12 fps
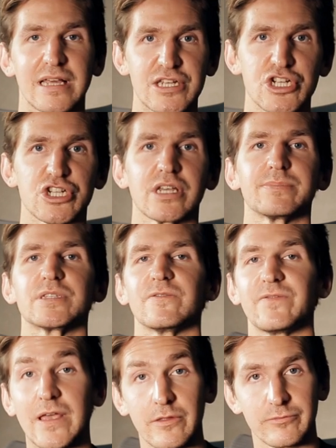relationships
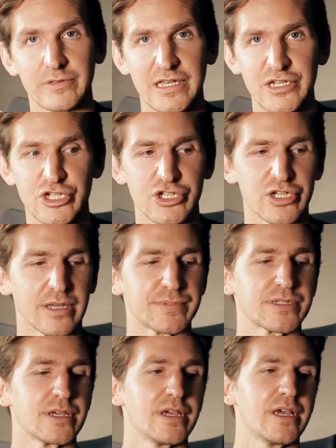and failed
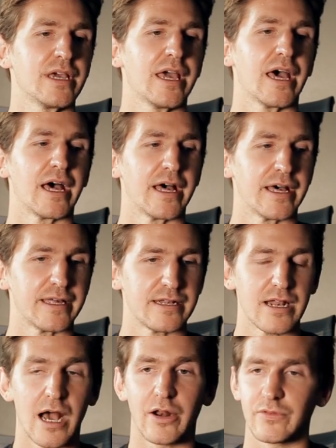relationships,
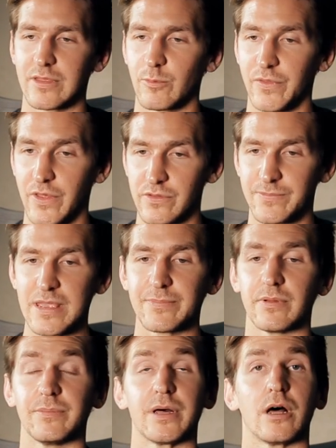not only with other
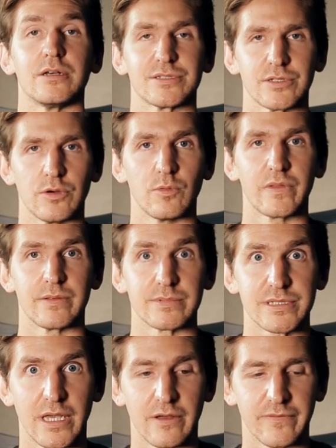people, but also with
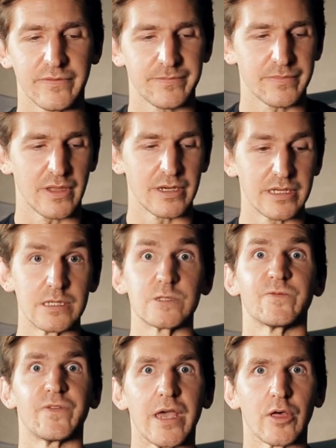himself. His
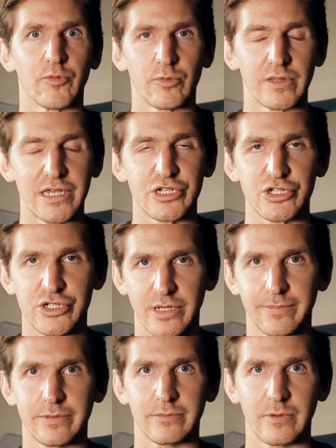failed
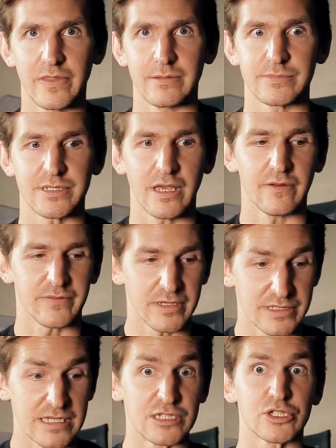relationship with himself,
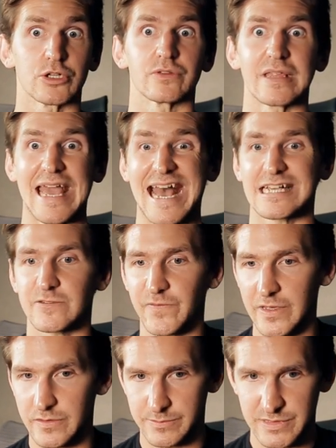because he certainly has
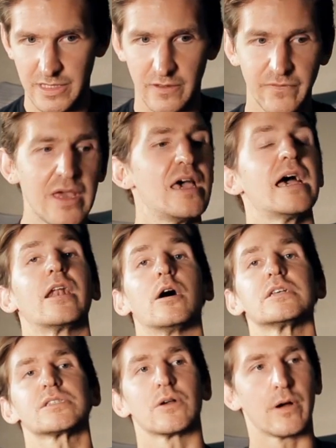failed himself. And
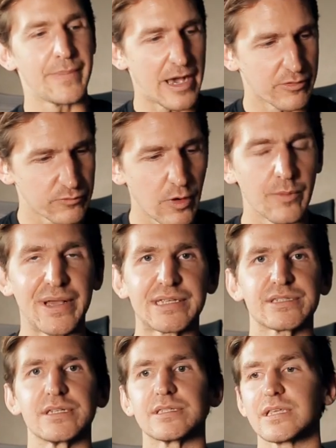also about
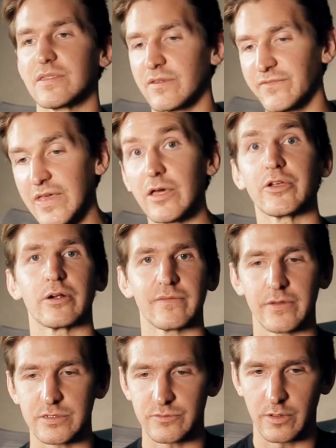romances and the failure of
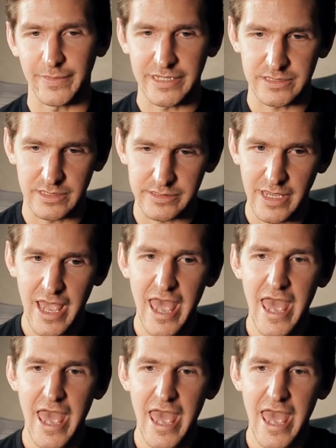those romances.